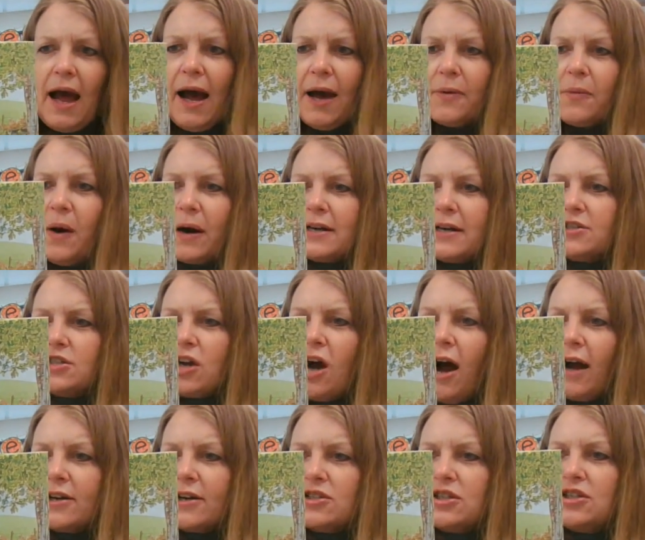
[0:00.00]
I want to
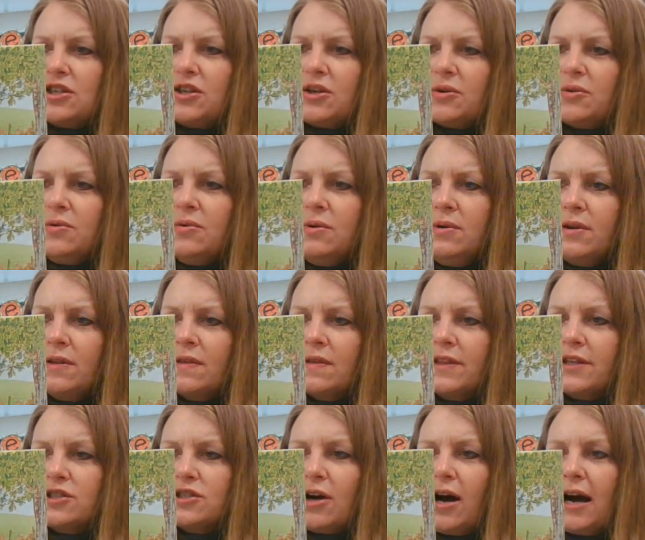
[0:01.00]
talk to you,"
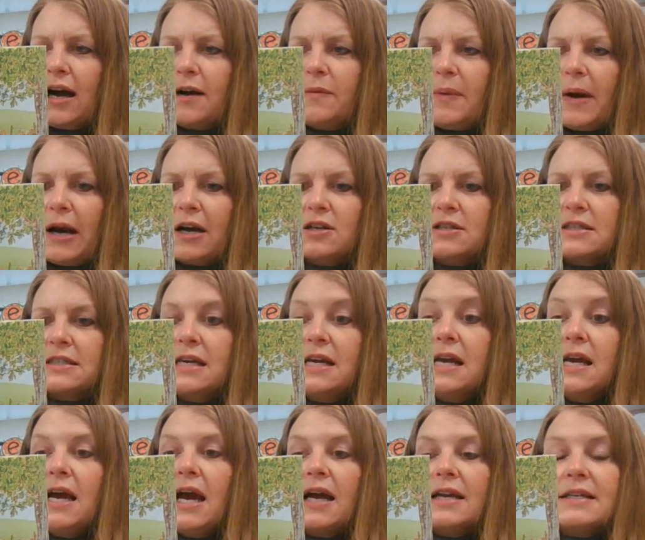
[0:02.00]
the dog barked,
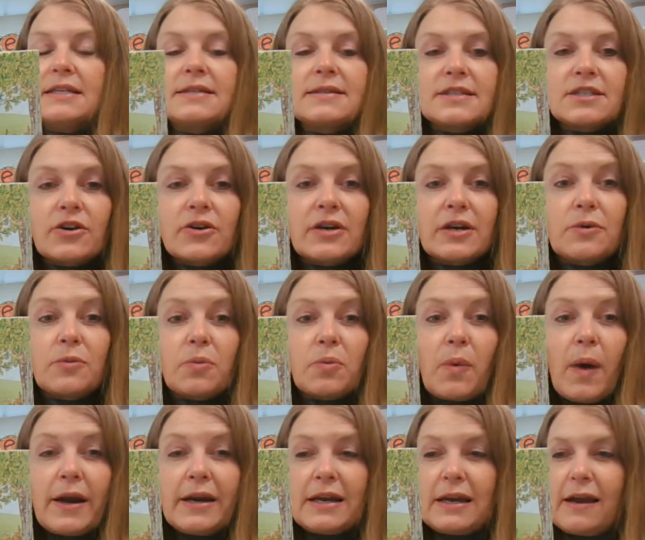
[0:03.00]
and he started
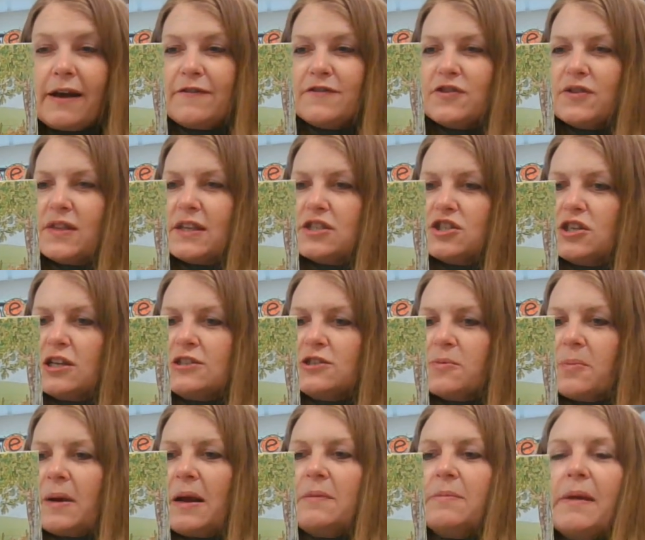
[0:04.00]
running after the
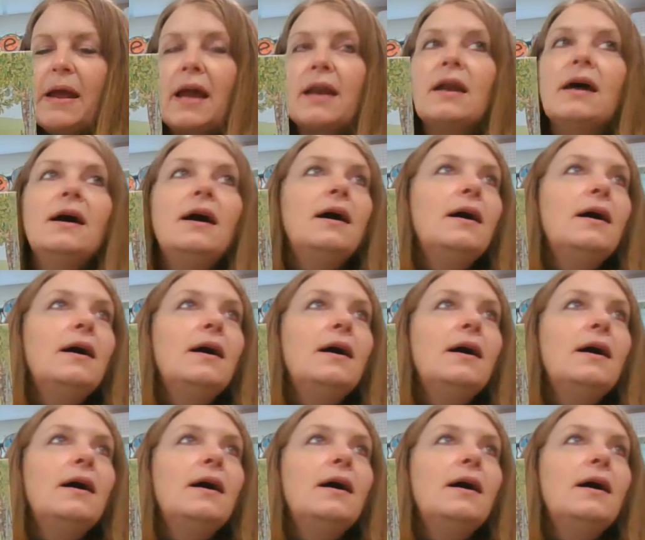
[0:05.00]
gingerbread man.